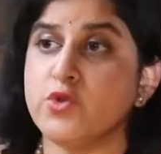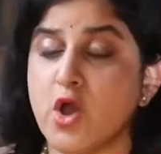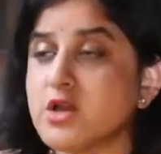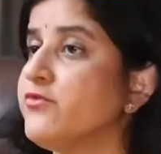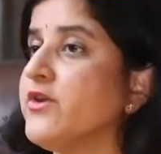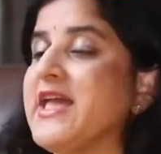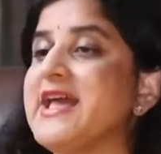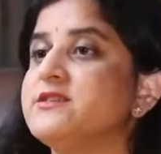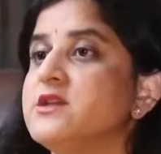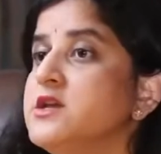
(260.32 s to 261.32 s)
Do not
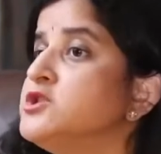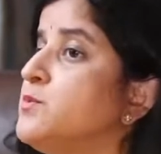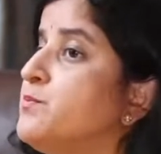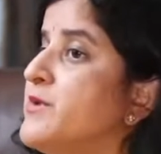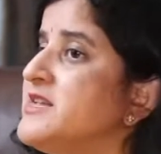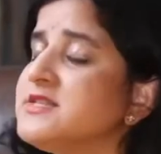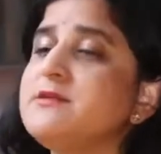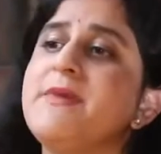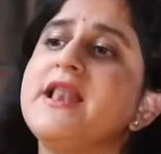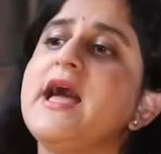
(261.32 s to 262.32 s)
forget to
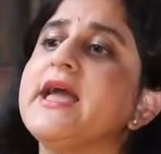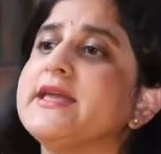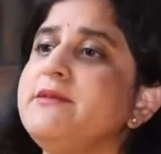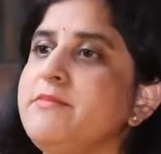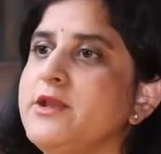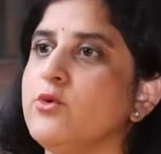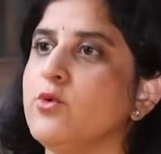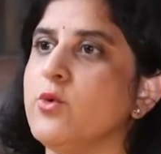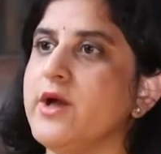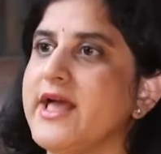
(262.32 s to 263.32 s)
press the bell icon
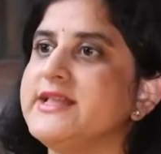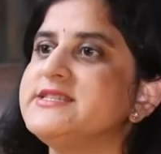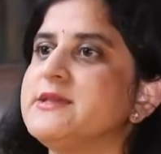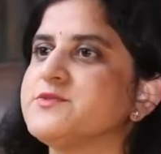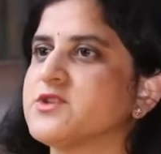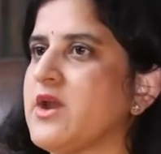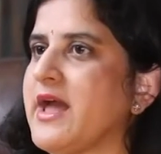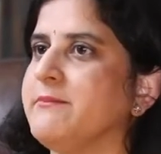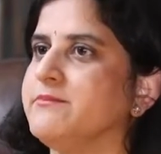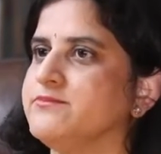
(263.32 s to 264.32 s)
below and
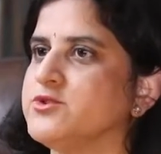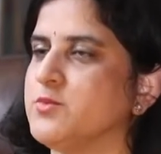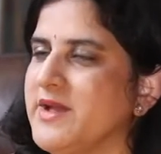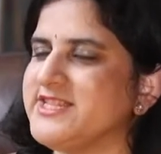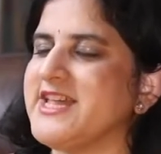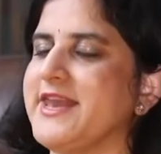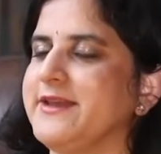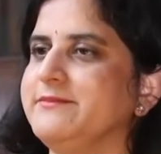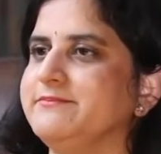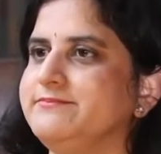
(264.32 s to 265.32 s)
subscribe to my
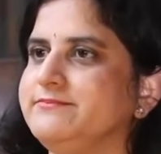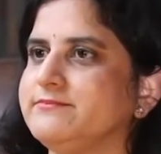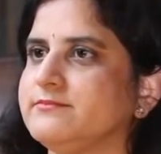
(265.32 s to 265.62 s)
channel.